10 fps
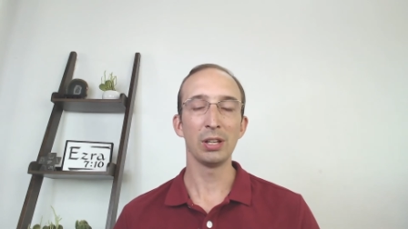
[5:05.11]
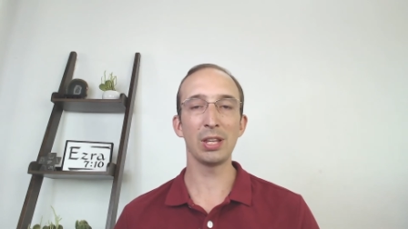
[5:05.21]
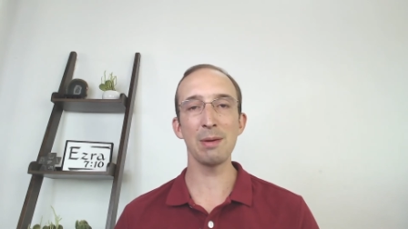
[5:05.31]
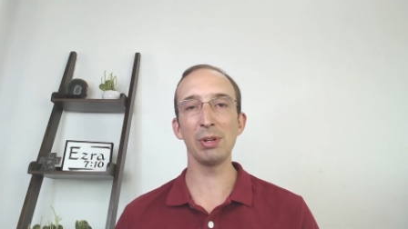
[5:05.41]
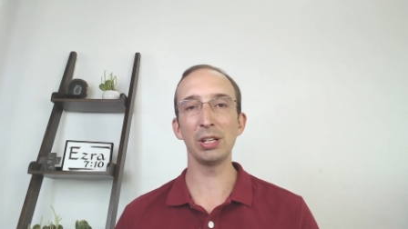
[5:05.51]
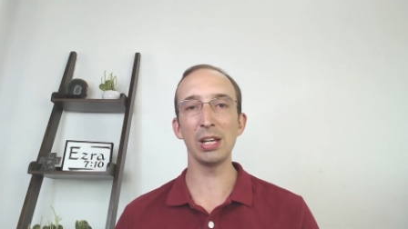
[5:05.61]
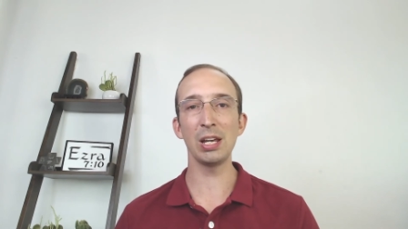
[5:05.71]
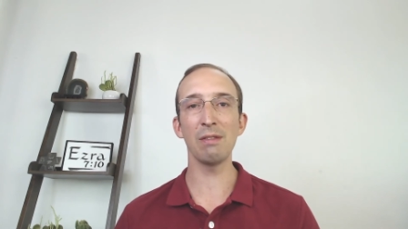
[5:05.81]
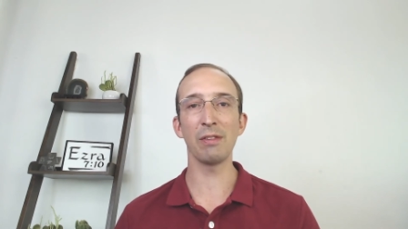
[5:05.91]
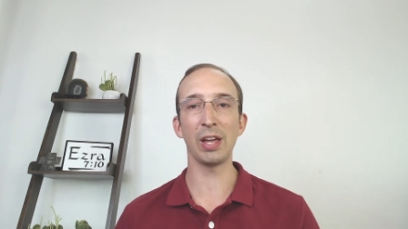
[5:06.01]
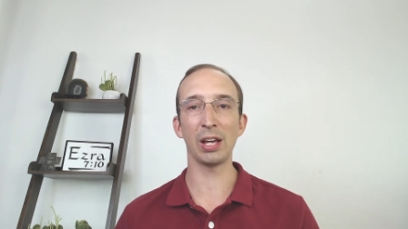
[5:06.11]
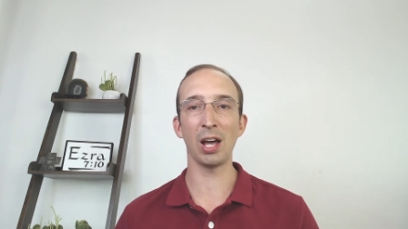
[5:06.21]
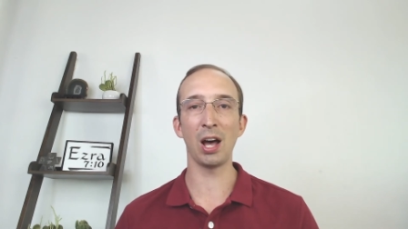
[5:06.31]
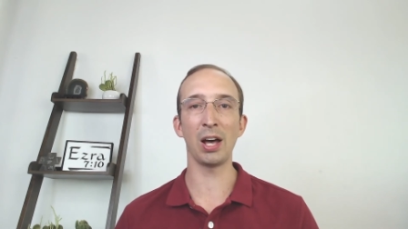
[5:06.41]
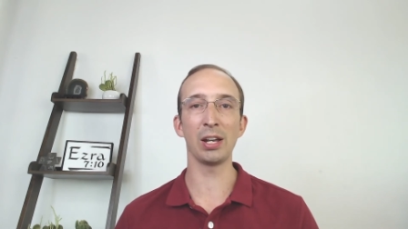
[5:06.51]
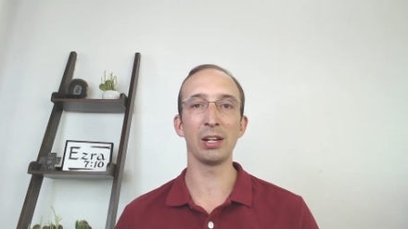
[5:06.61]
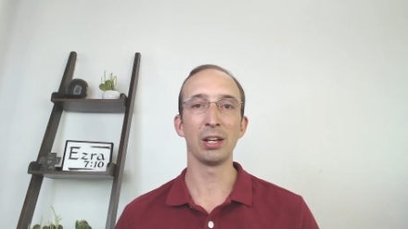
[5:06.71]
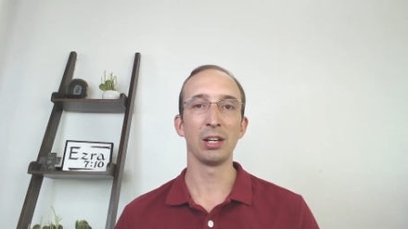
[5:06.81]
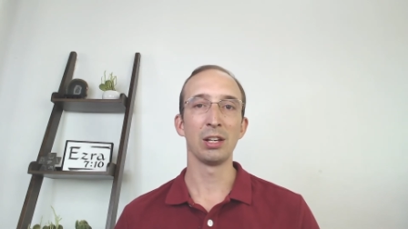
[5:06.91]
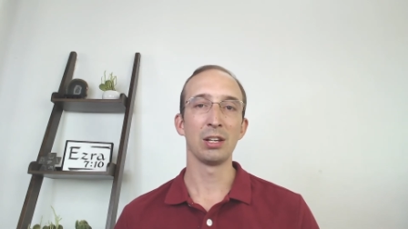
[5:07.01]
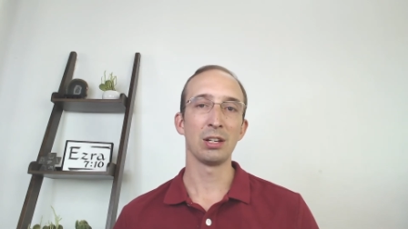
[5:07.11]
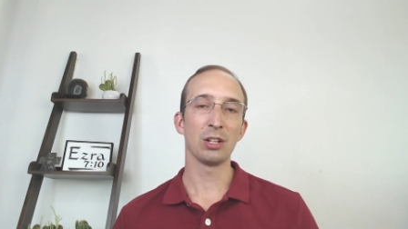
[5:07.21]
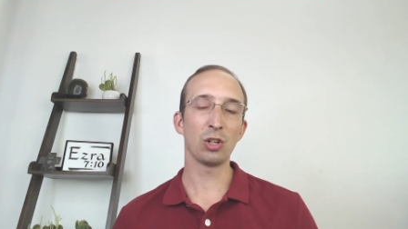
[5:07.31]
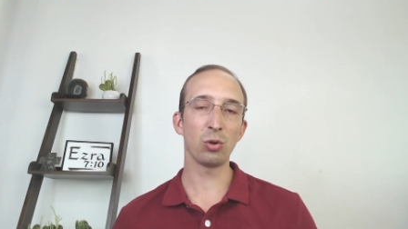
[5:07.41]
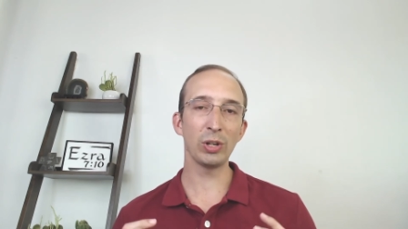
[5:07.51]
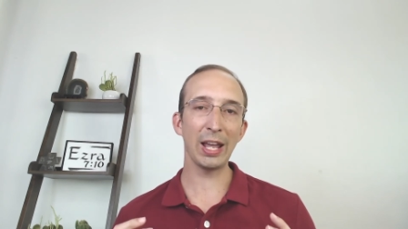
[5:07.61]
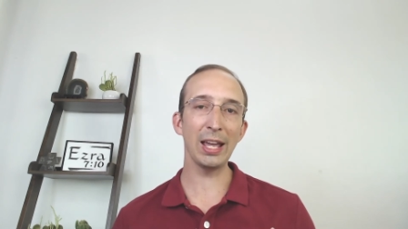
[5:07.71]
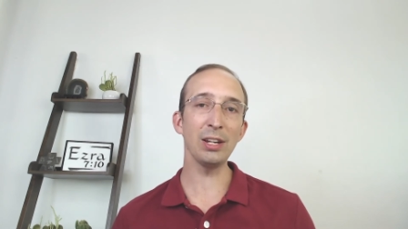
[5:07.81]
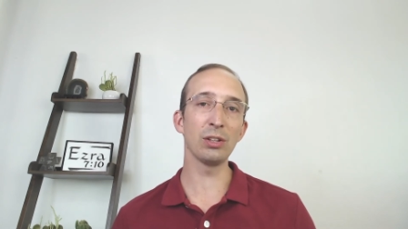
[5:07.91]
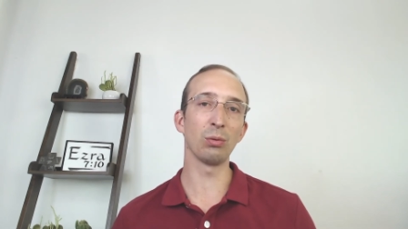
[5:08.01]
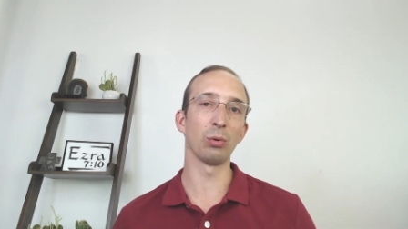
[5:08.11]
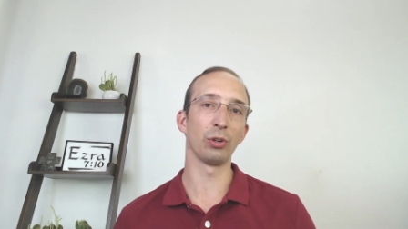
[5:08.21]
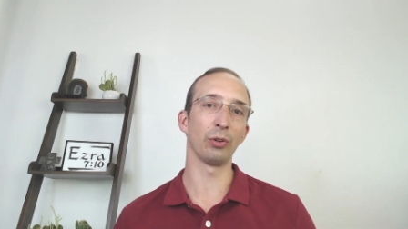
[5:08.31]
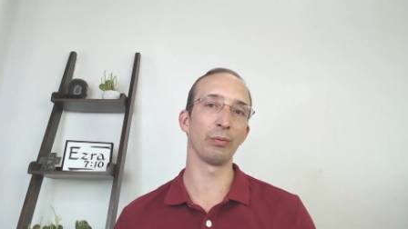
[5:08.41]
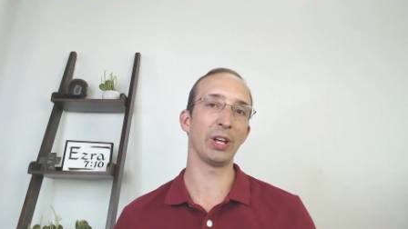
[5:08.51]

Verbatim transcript: They believed that God created the world